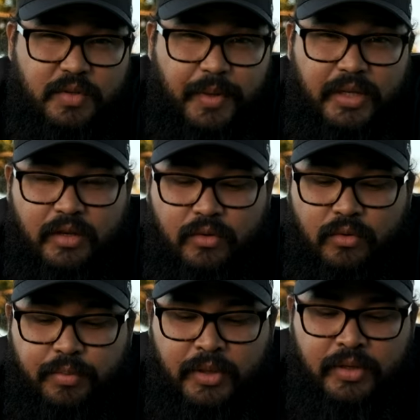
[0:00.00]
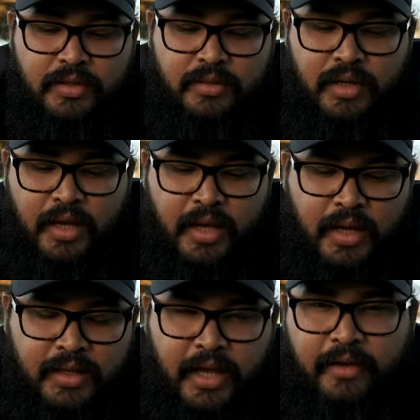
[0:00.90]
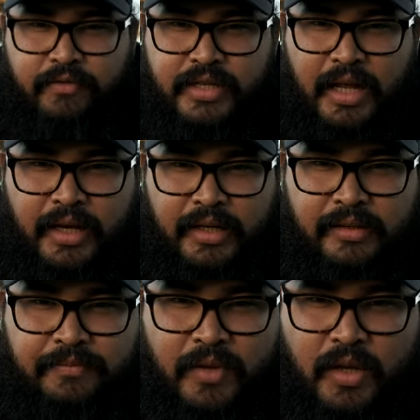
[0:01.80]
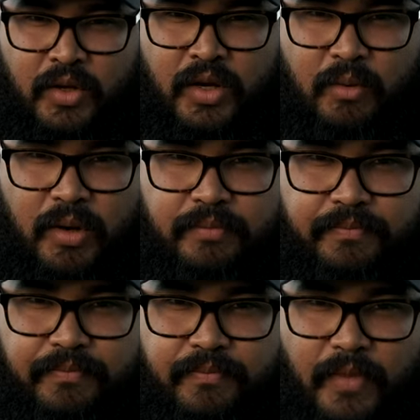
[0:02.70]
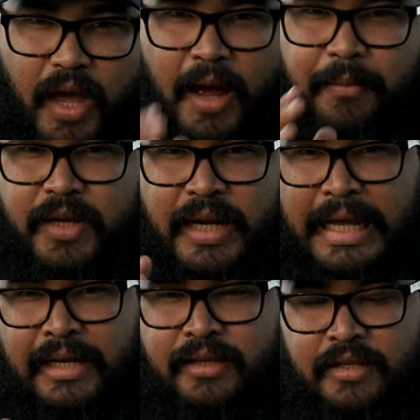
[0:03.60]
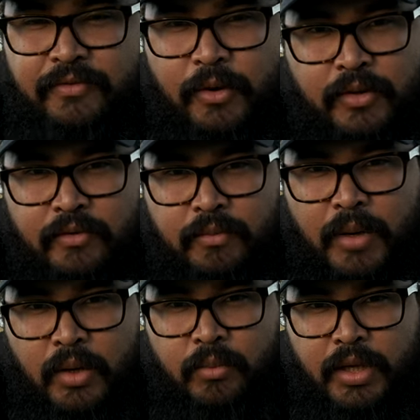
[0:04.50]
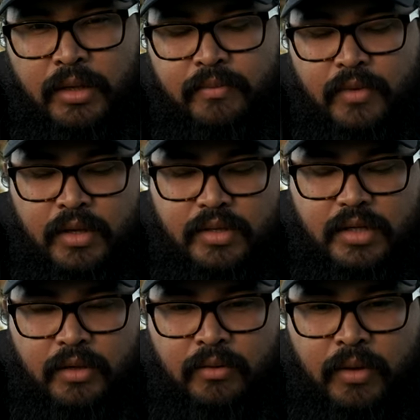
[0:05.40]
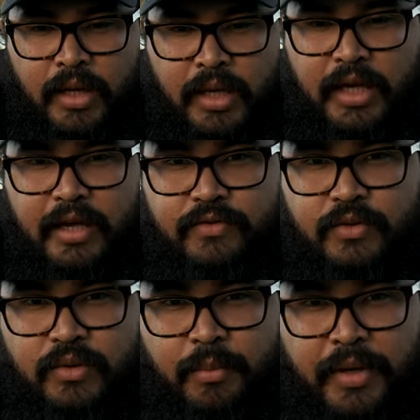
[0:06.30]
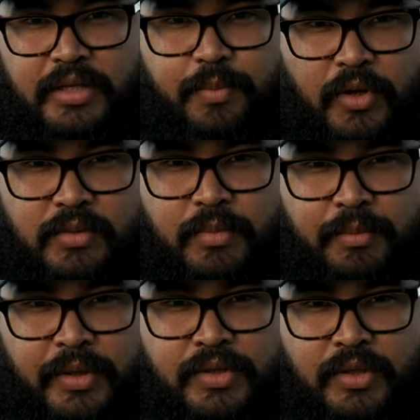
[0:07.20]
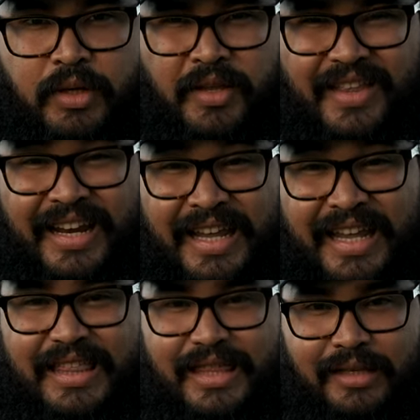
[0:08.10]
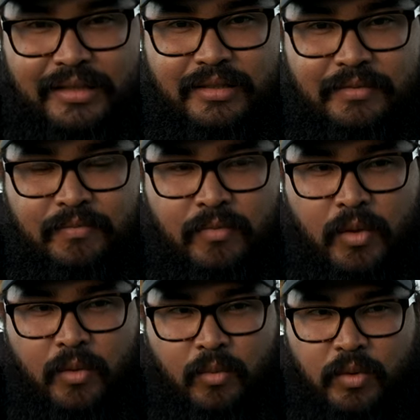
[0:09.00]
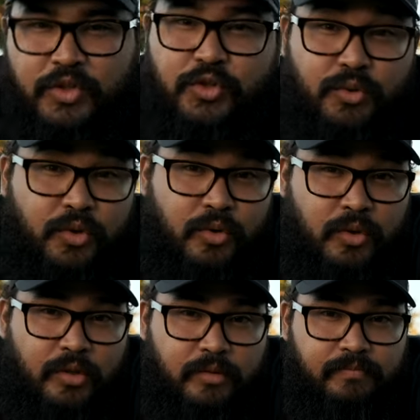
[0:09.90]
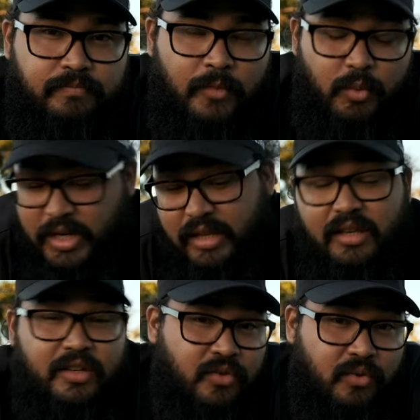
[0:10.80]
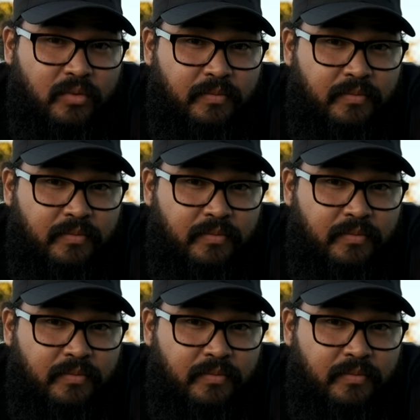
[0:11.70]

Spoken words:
pretty cool because Dave is like, you know what? I'm gonna edit this photo for my homie. So he gives you the best possible picture that he thinks will suit your look, which I think is cool.